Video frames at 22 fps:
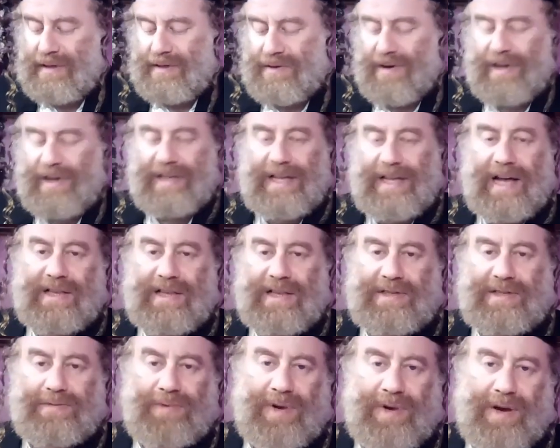to
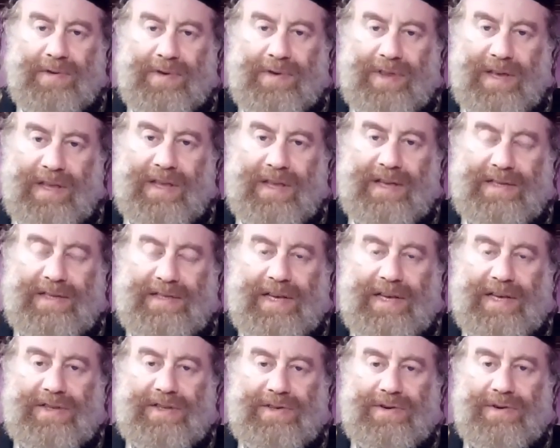acknowledge whatever they, they
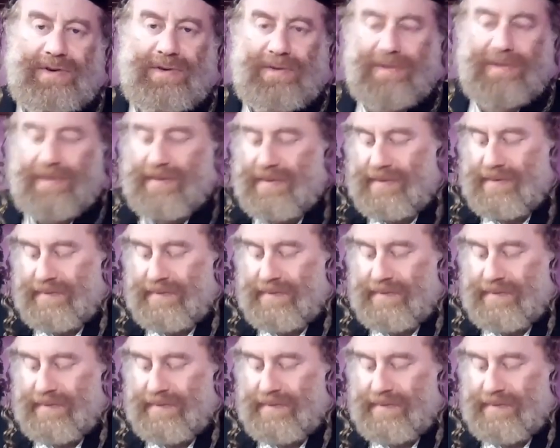say it's wrong.